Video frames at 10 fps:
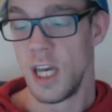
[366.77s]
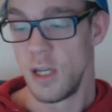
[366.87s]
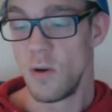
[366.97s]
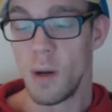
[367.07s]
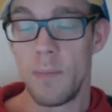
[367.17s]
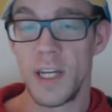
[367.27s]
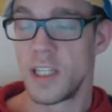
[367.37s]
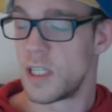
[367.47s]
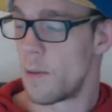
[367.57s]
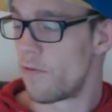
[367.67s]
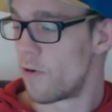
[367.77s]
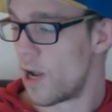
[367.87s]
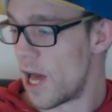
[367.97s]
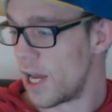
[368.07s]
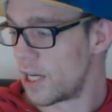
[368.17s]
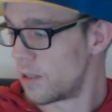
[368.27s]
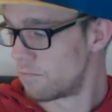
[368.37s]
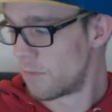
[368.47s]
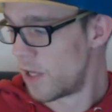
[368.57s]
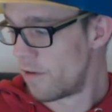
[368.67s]
You can pick this up for like
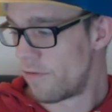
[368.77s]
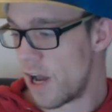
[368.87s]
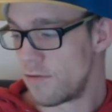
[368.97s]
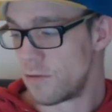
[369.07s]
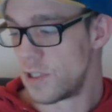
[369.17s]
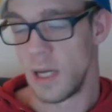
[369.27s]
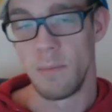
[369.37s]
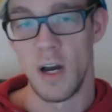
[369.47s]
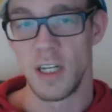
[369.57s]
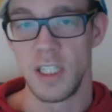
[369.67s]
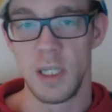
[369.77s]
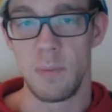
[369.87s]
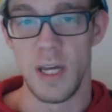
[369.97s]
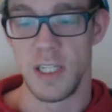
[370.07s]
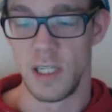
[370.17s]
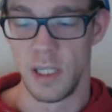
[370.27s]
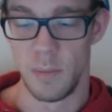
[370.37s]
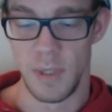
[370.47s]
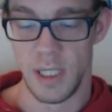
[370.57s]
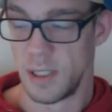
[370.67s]
5 to 10 bucks. It depends a little
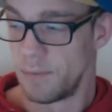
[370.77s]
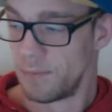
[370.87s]
bit.